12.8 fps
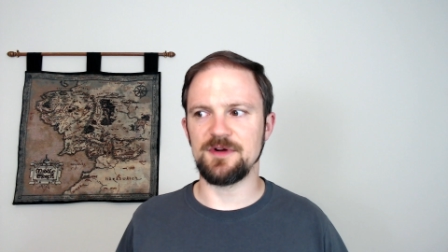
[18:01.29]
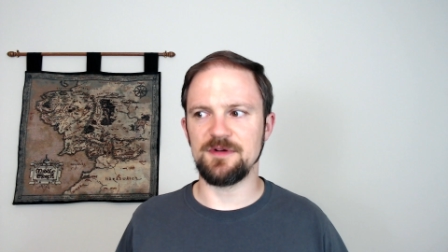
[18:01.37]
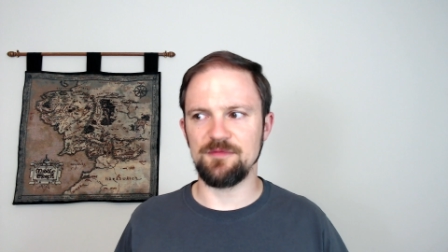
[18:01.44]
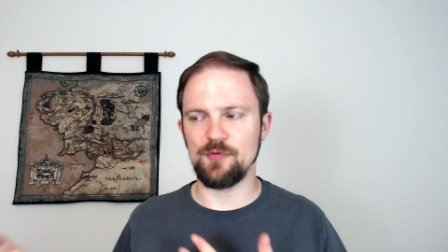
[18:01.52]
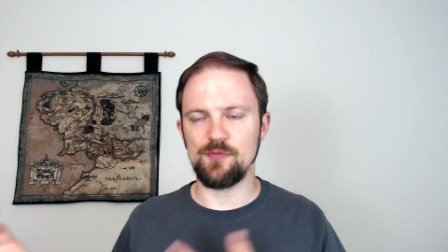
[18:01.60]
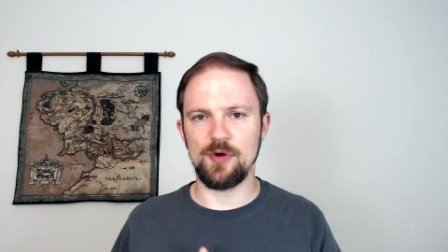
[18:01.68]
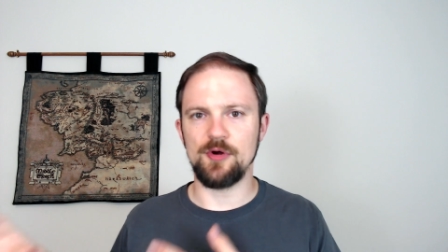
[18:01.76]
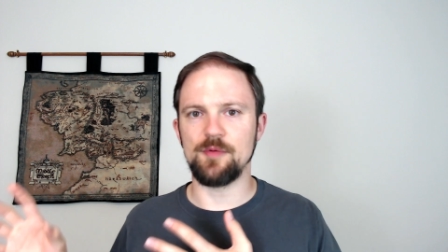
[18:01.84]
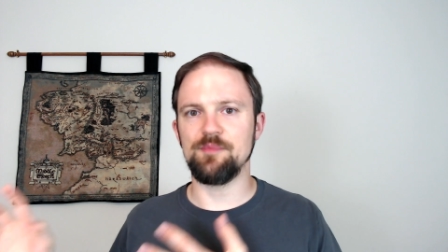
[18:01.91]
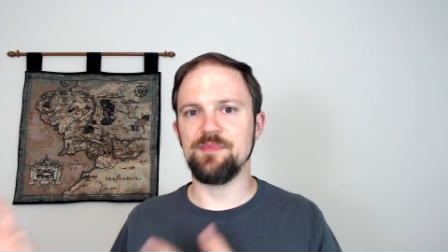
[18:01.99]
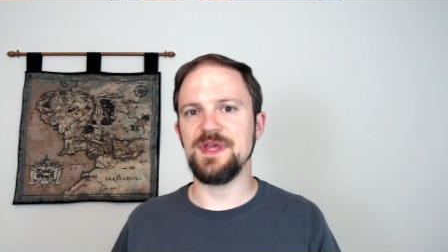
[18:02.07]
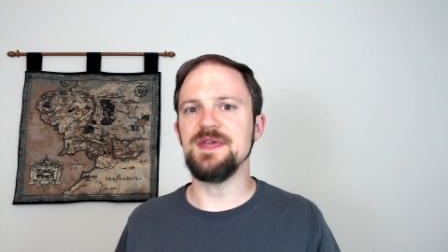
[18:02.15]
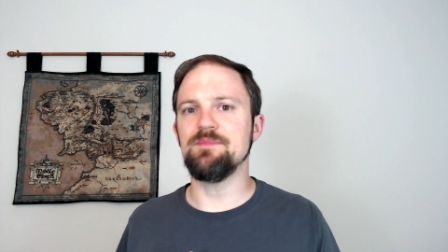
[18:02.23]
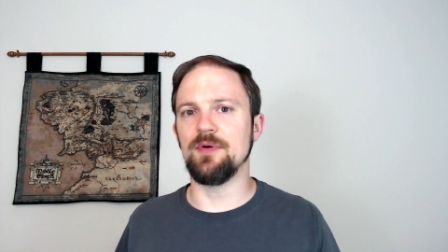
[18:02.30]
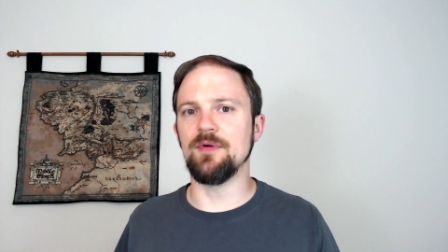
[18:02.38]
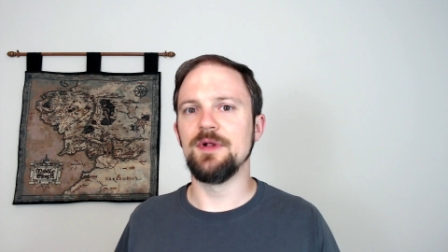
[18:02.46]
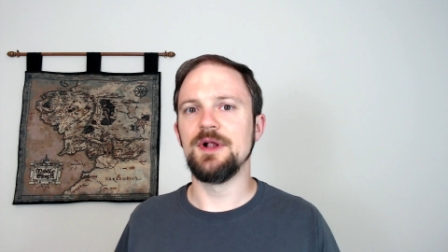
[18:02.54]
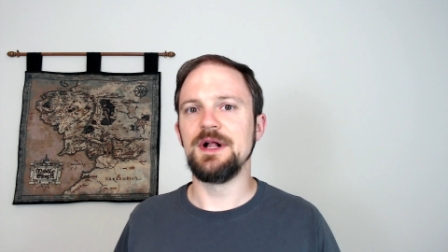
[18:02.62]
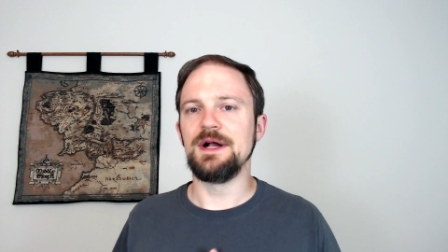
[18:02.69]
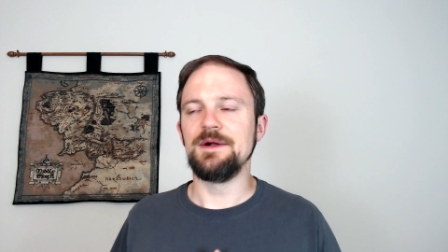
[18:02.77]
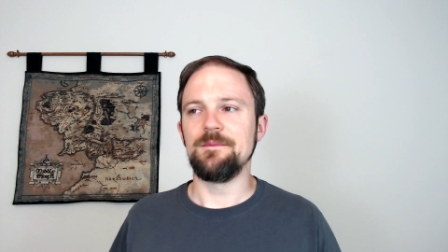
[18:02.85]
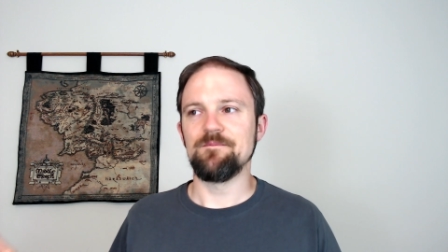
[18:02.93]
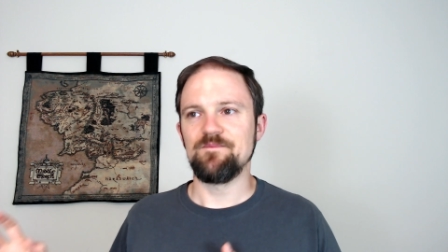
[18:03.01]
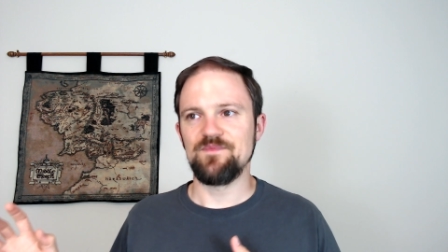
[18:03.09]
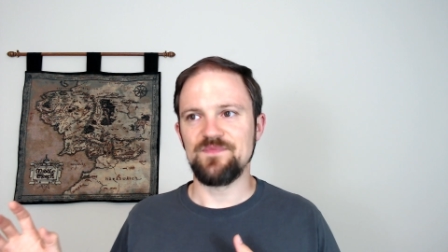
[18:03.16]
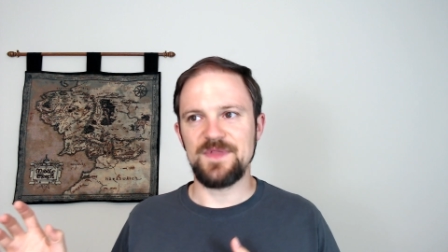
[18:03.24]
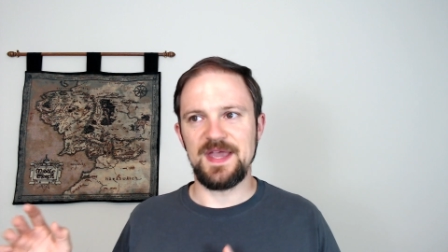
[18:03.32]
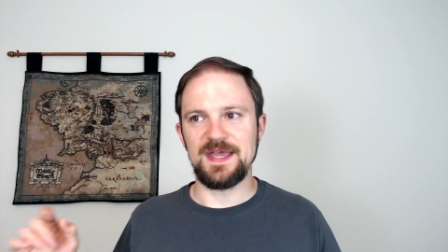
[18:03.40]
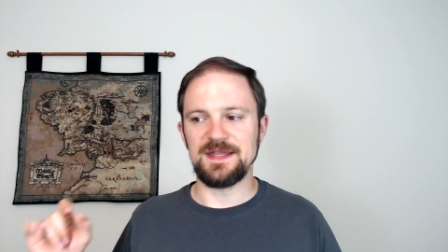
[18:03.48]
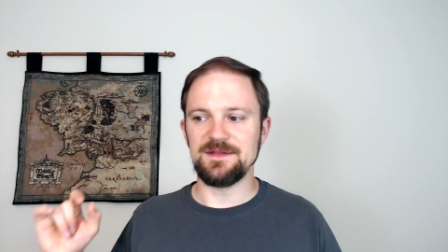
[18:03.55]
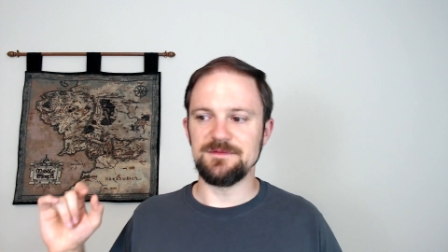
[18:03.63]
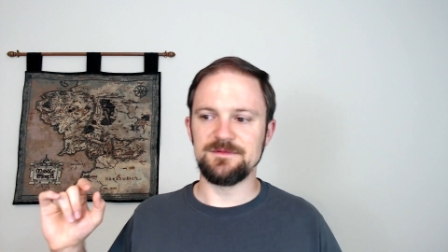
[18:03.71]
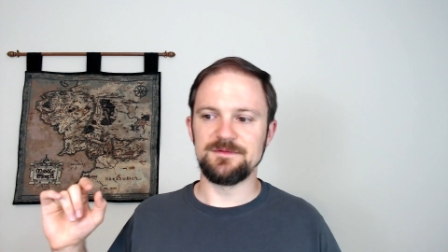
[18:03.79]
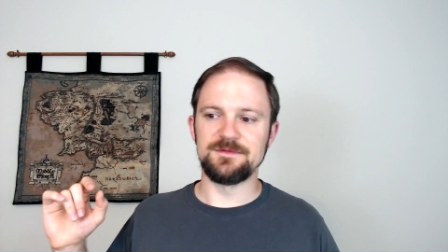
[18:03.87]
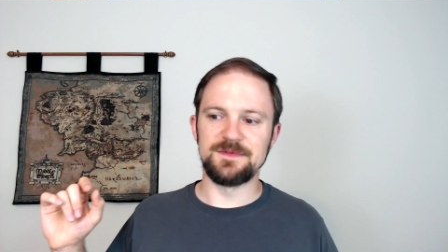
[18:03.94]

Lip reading: of the wrong people, and